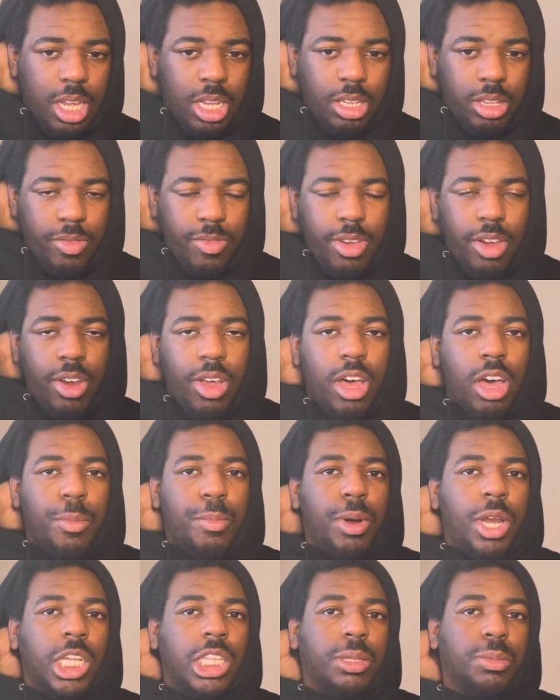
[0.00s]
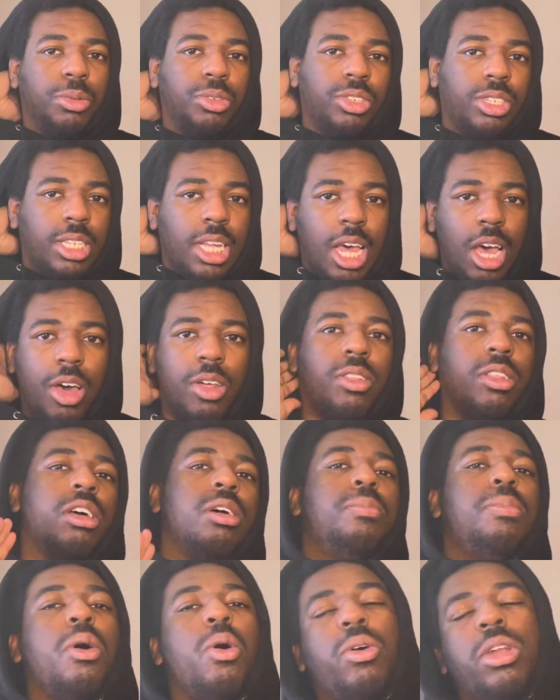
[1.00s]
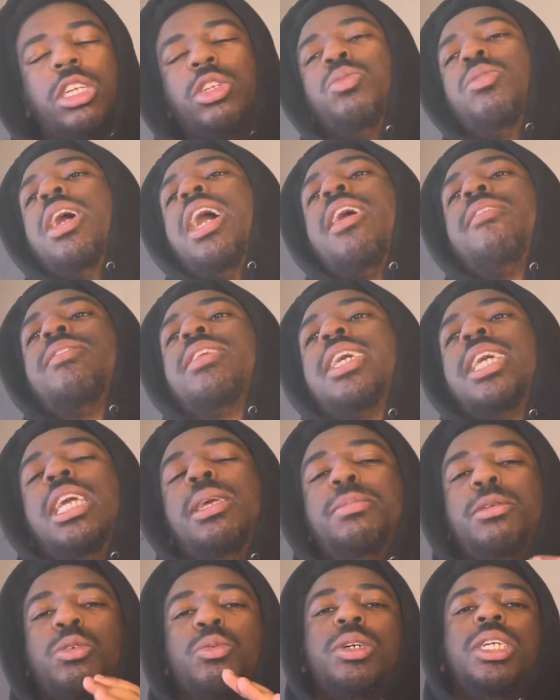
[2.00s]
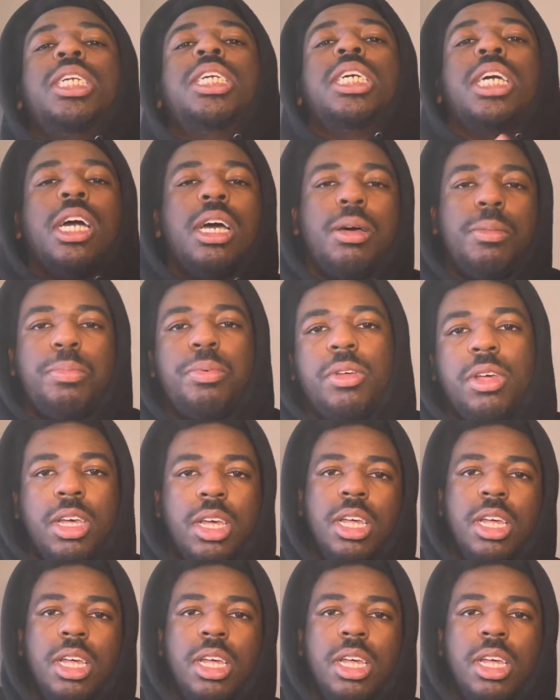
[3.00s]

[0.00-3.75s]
It's a very unpredictable style. The opponents will have to keep switching up.